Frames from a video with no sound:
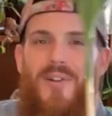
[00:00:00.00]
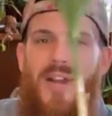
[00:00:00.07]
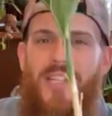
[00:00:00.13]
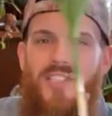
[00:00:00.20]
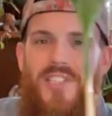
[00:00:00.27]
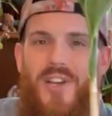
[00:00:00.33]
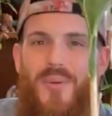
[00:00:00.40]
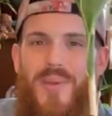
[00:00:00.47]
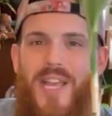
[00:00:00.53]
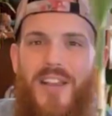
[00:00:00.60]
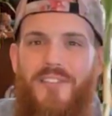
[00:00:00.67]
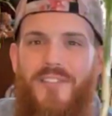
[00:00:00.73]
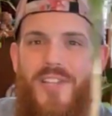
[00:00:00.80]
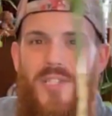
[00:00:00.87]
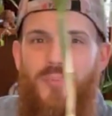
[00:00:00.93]
All right, y'all, we
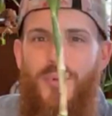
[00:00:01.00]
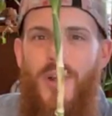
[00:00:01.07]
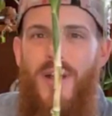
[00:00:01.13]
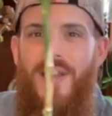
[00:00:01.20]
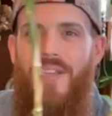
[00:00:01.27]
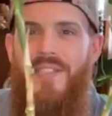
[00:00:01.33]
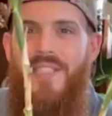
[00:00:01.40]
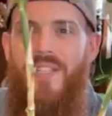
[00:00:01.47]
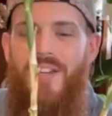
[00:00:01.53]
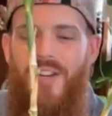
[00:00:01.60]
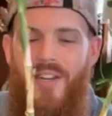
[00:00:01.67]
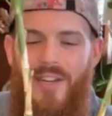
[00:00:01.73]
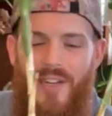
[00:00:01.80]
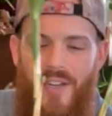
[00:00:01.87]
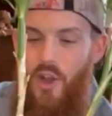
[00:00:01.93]
got a finished product
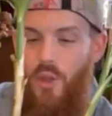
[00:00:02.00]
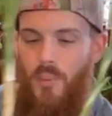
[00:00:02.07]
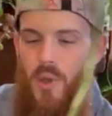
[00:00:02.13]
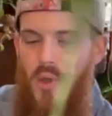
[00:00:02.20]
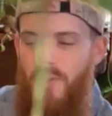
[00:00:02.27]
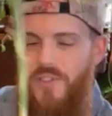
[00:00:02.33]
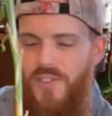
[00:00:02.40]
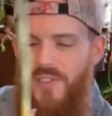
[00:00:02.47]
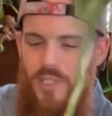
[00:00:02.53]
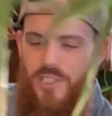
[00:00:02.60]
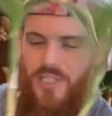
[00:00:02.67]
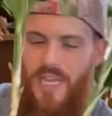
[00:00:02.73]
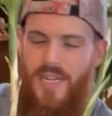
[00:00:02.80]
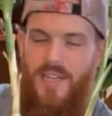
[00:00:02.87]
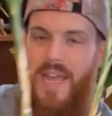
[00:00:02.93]
here, almost. We
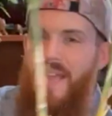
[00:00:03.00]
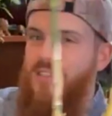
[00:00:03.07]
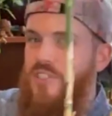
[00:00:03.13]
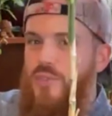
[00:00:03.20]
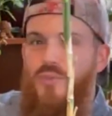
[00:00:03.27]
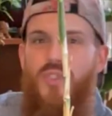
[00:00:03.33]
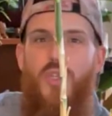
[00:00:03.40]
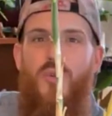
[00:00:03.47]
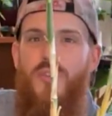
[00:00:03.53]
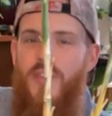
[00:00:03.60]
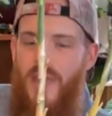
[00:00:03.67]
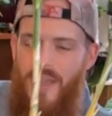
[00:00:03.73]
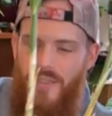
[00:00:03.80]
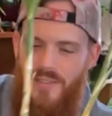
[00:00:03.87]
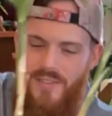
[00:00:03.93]
just gotta do two
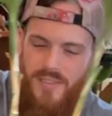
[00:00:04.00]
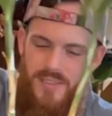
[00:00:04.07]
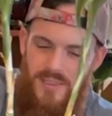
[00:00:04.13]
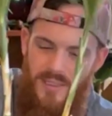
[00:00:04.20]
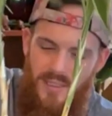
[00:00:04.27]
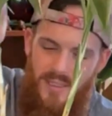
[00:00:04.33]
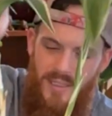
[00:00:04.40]
things.